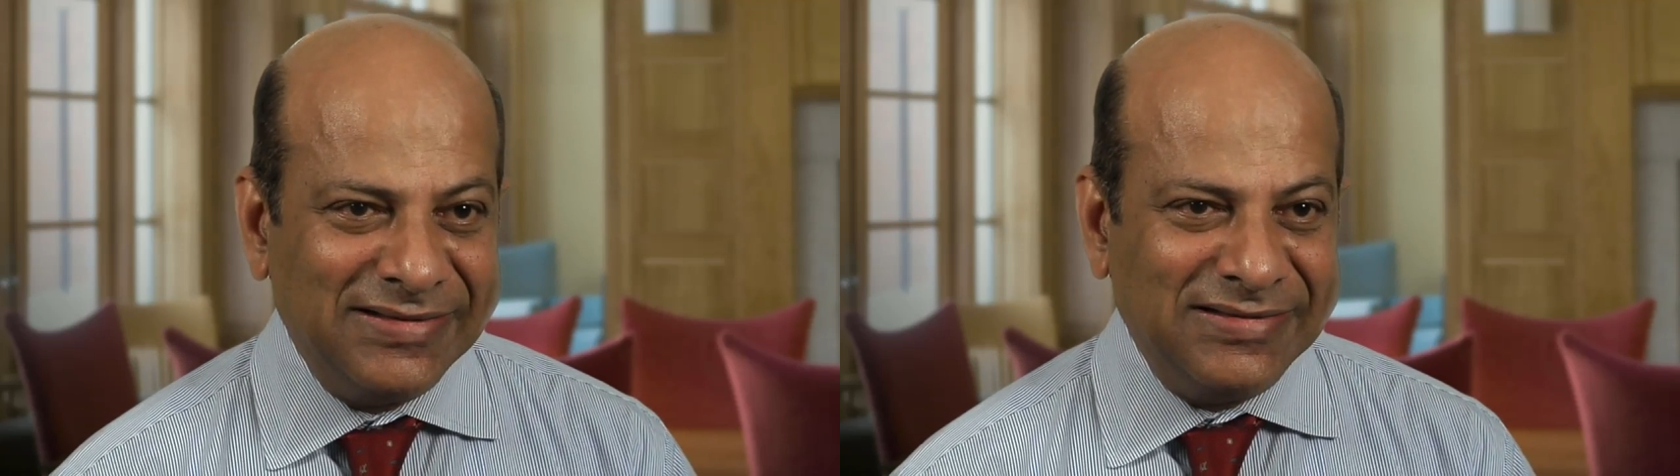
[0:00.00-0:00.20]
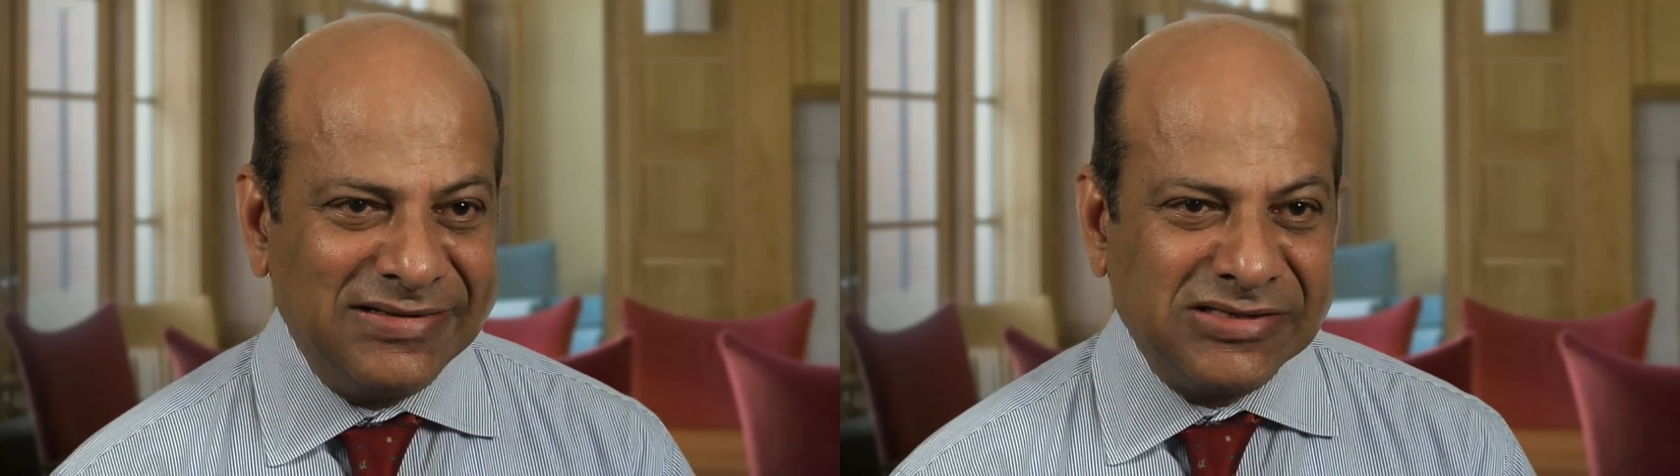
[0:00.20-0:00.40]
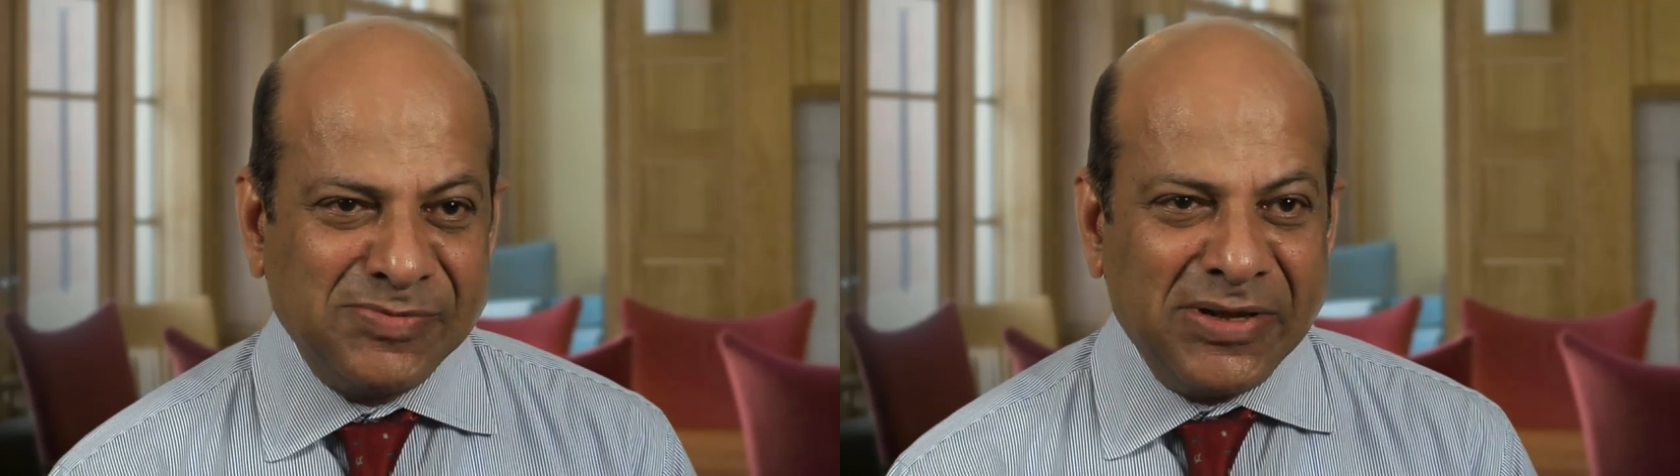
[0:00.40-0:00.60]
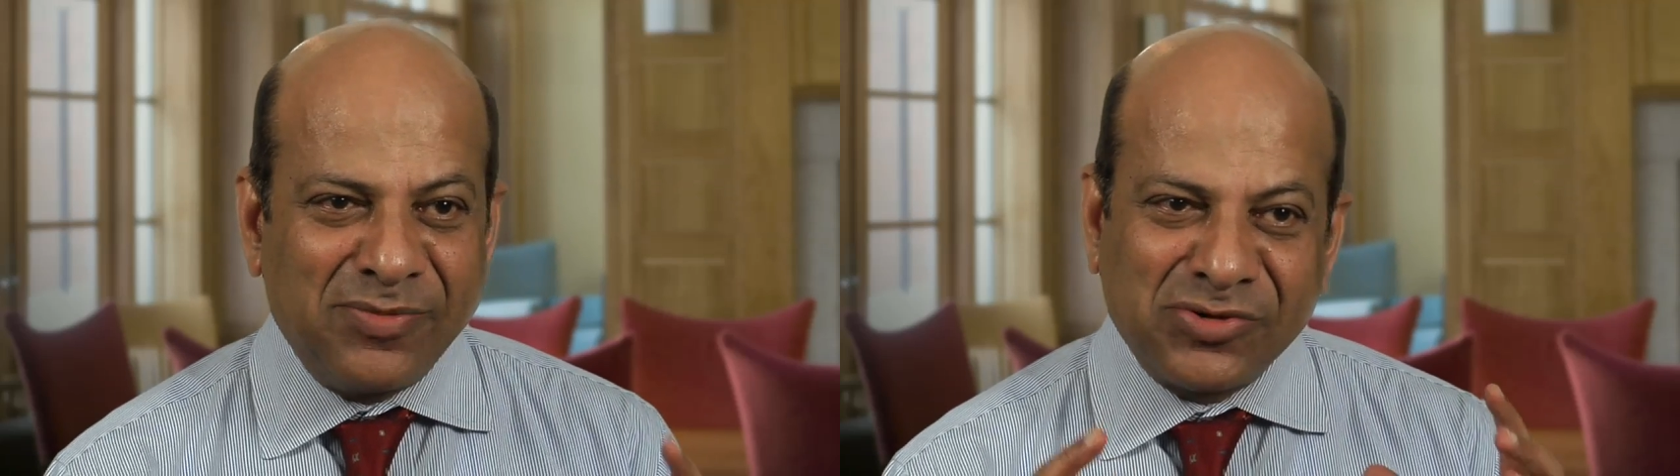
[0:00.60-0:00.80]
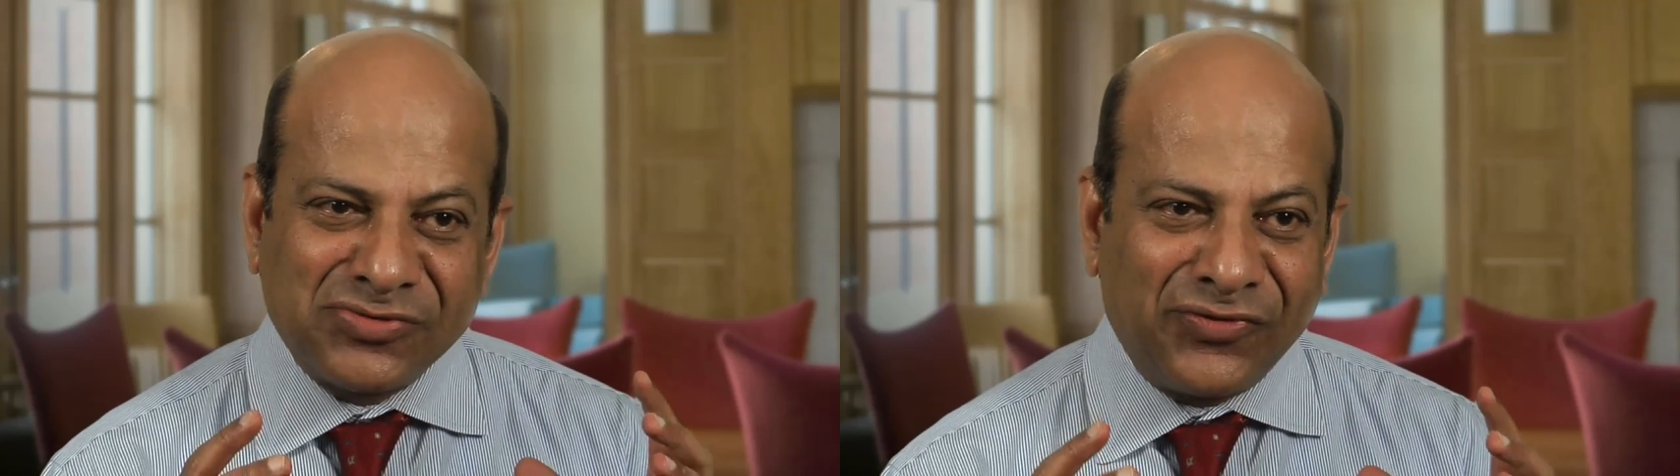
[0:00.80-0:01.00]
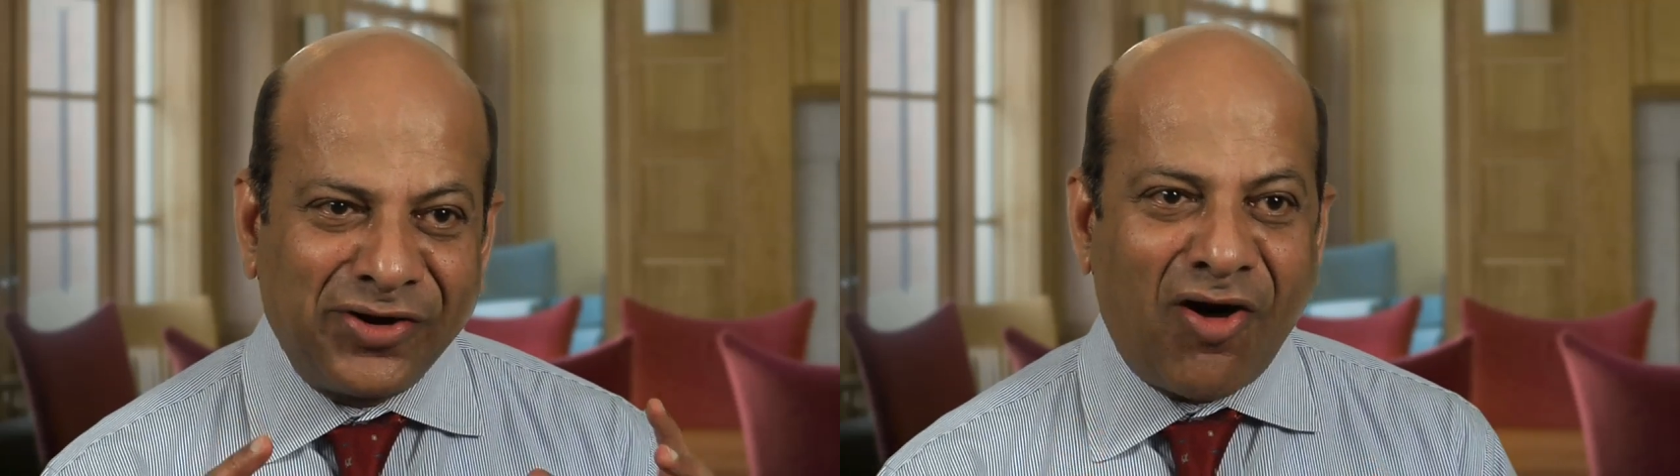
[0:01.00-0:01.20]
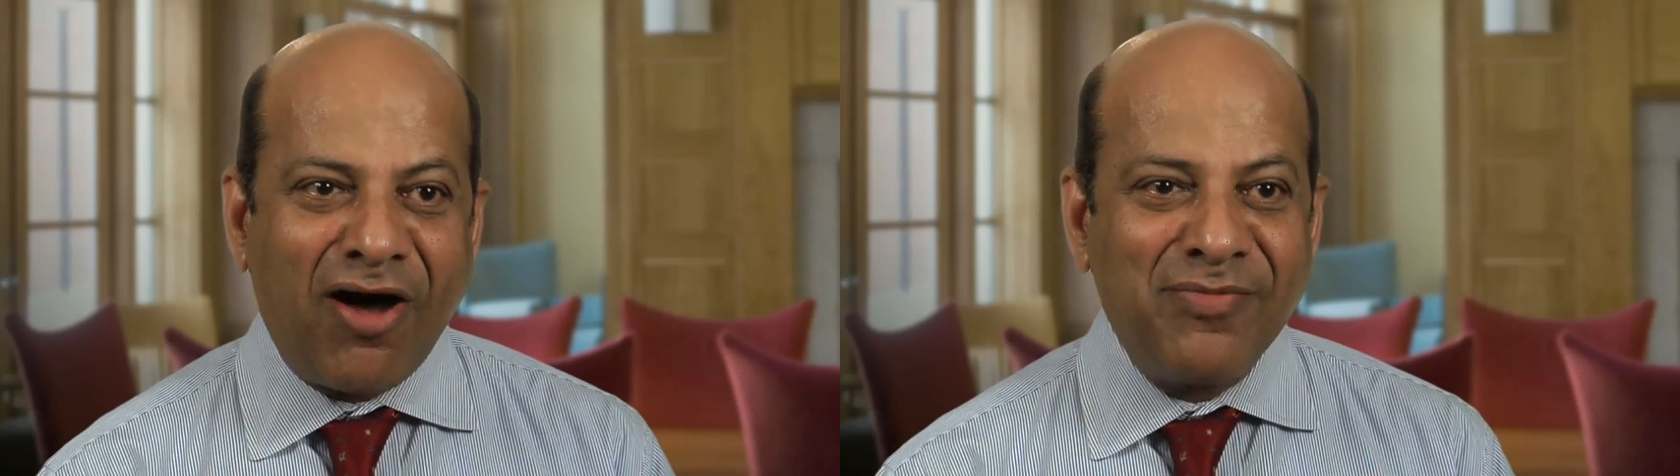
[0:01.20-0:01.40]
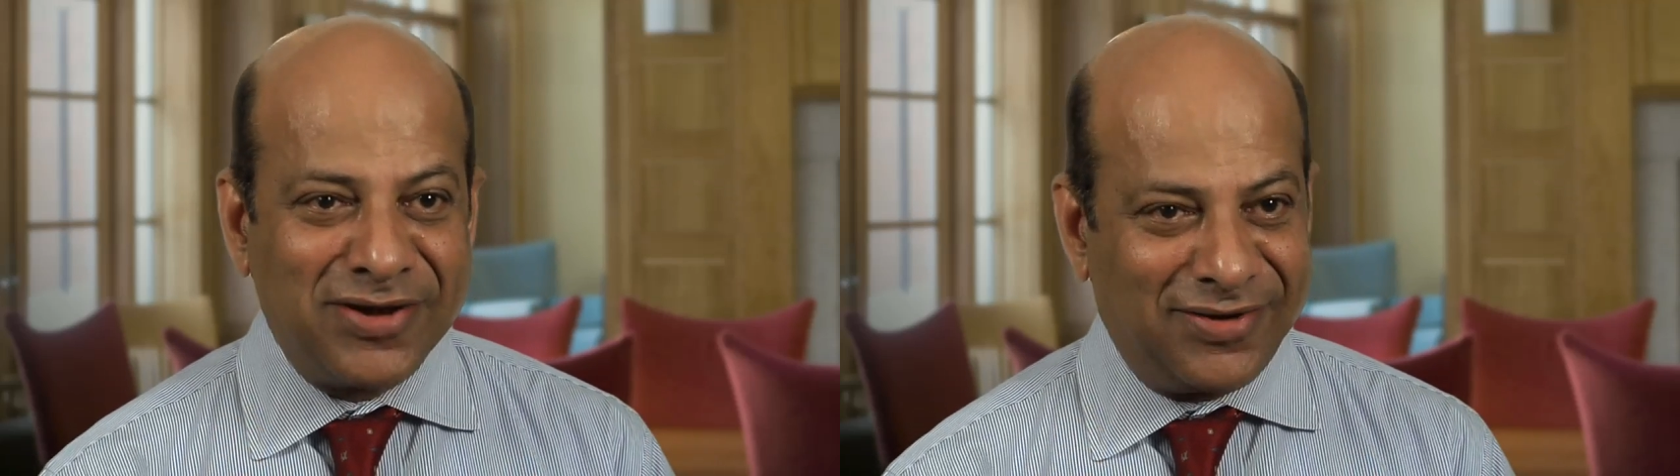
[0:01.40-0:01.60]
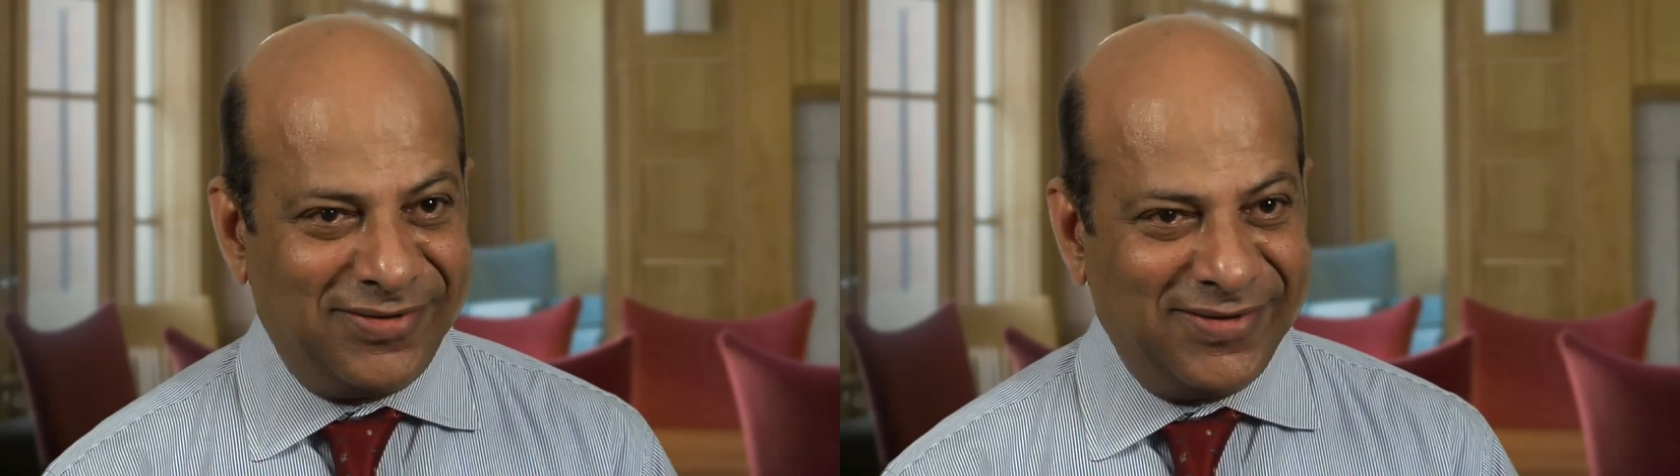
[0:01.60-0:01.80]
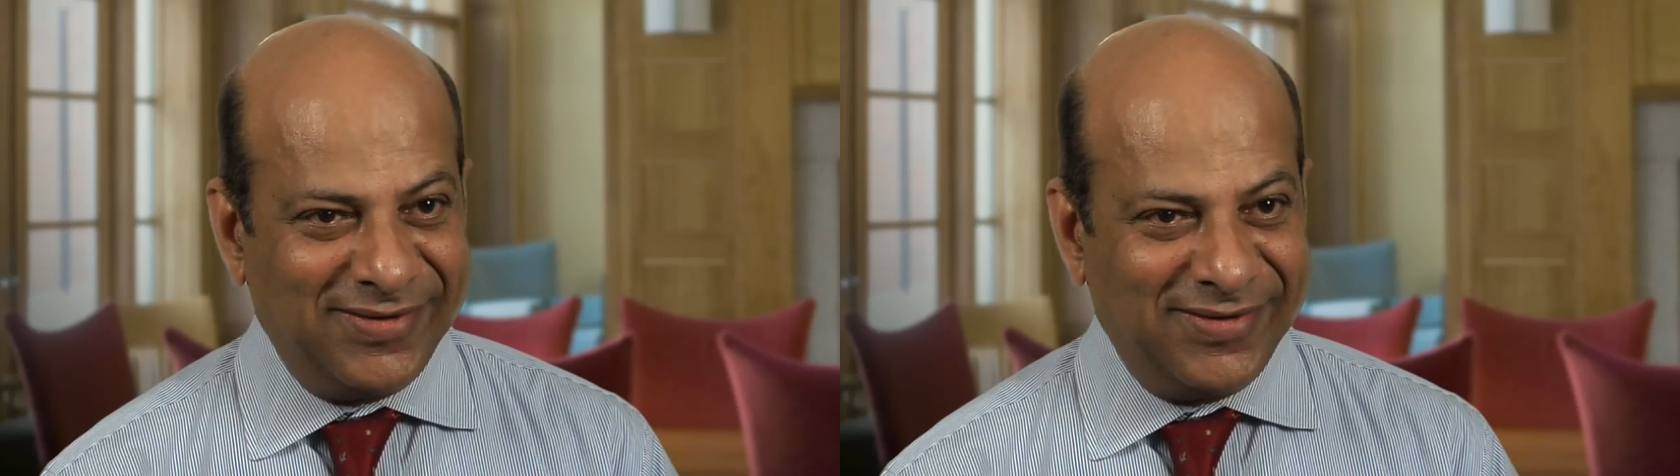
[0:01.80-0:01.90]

this has been the most phenomenal,